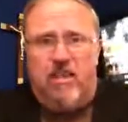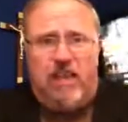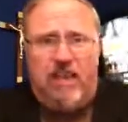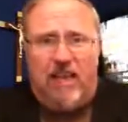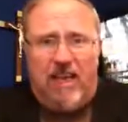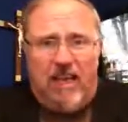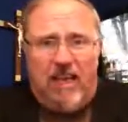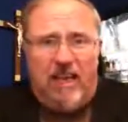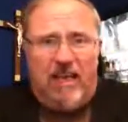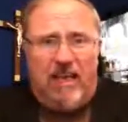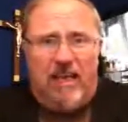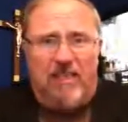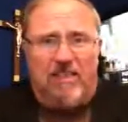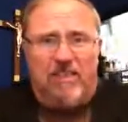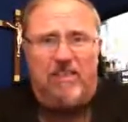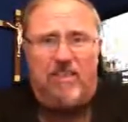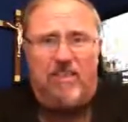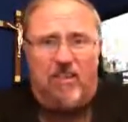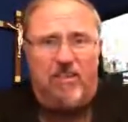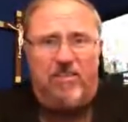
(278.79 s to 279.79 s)
illegally
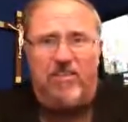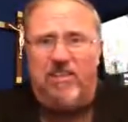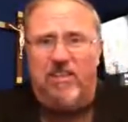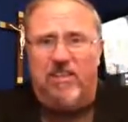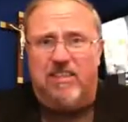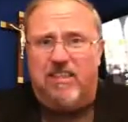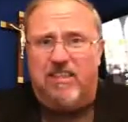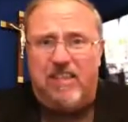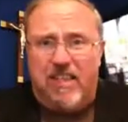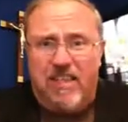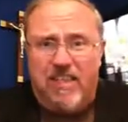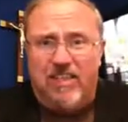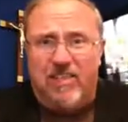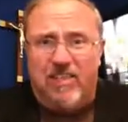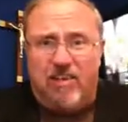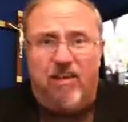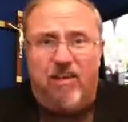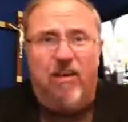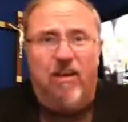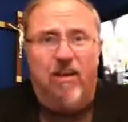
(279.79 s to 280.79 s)
search and
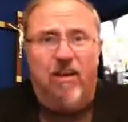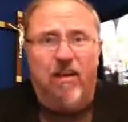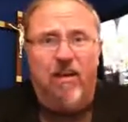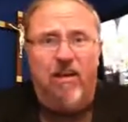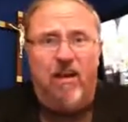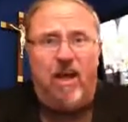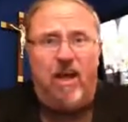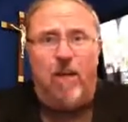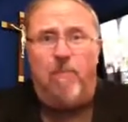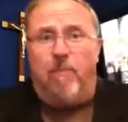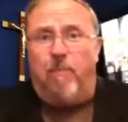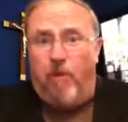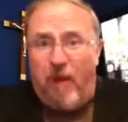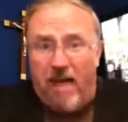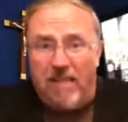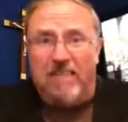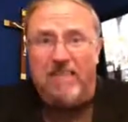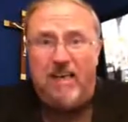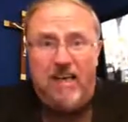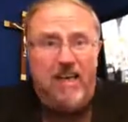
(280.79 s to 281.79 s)
seizure a
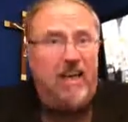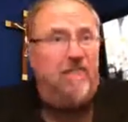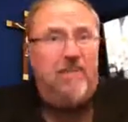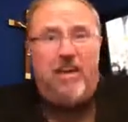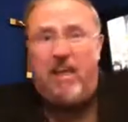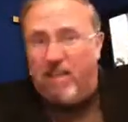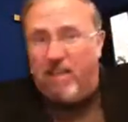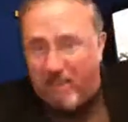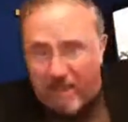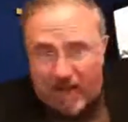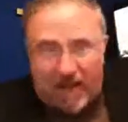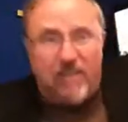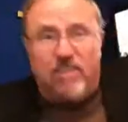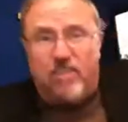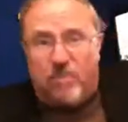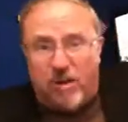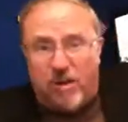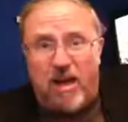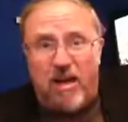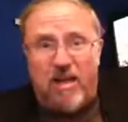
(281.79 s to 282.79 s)
president of another
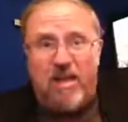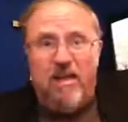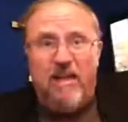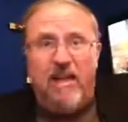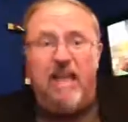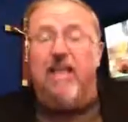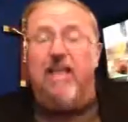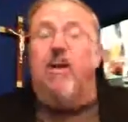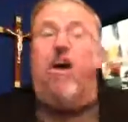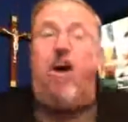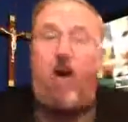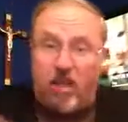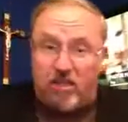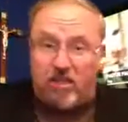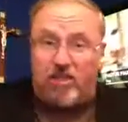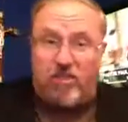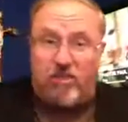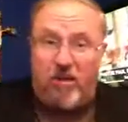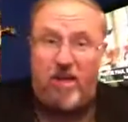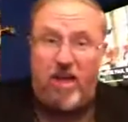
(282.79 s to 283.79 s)
country in
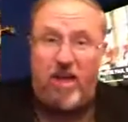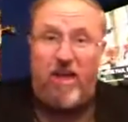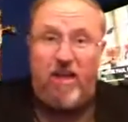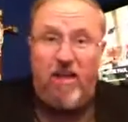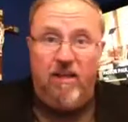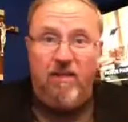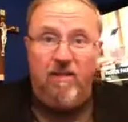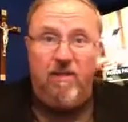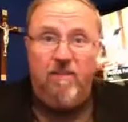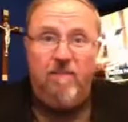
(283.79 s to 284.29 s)
Austria.